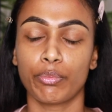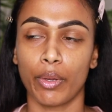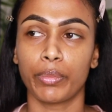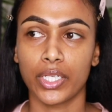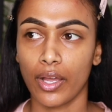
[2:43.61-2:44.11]
but
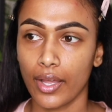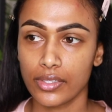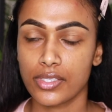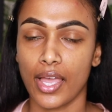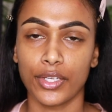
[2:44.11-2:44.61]

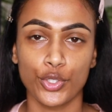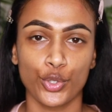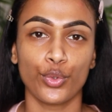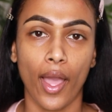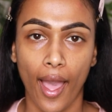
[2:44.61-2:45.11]
because I
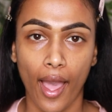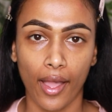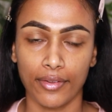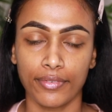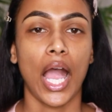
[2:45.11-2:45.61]
do
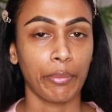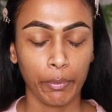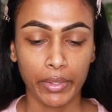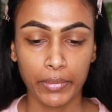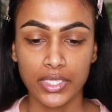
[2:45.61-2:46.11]
have
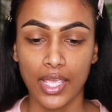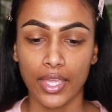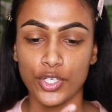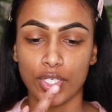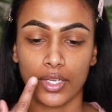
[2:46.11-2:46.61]

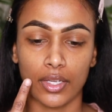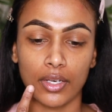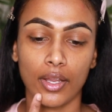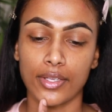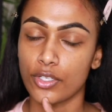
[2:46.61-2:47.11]

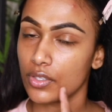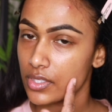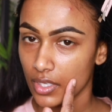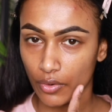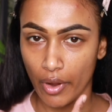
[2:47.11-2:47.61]
hyperpigmentation, as you can
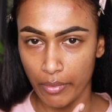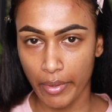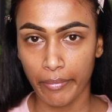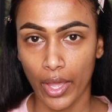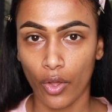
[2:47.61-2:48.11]
see around my
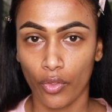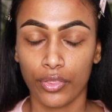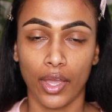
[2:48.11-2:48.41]
mouth,